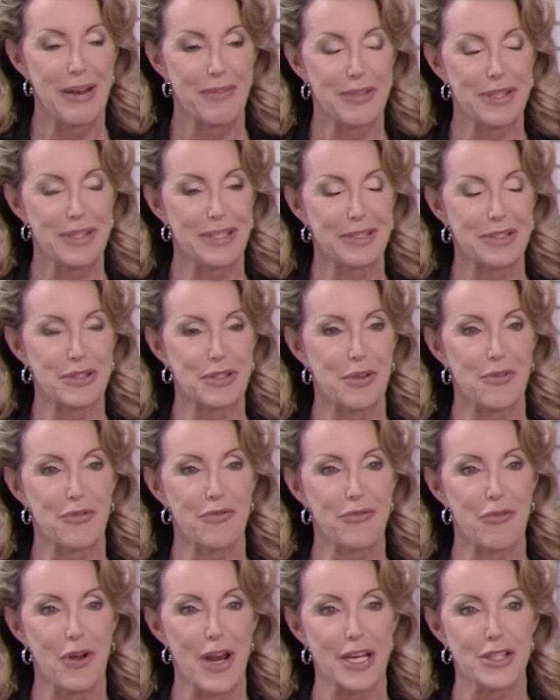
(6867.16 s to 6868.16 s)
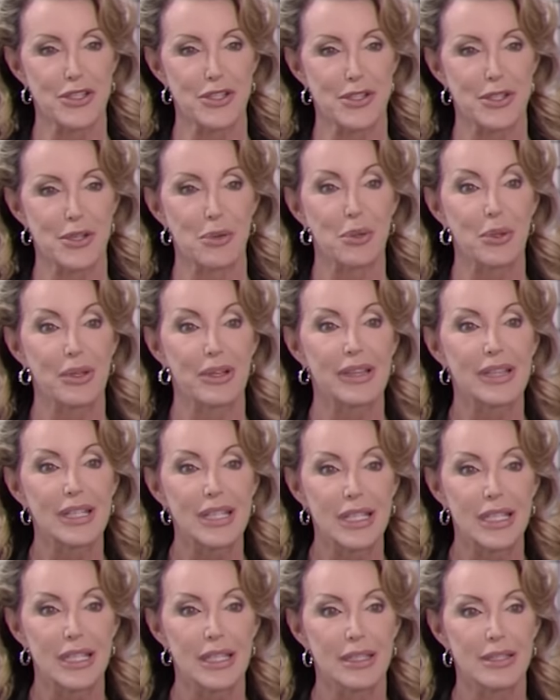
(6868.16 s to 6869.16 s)
Everything's so fresh, so
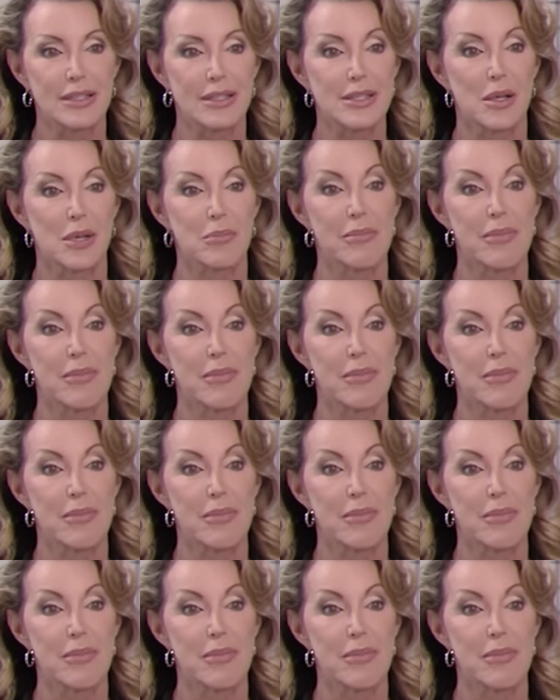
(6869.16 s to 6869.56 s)
clean, so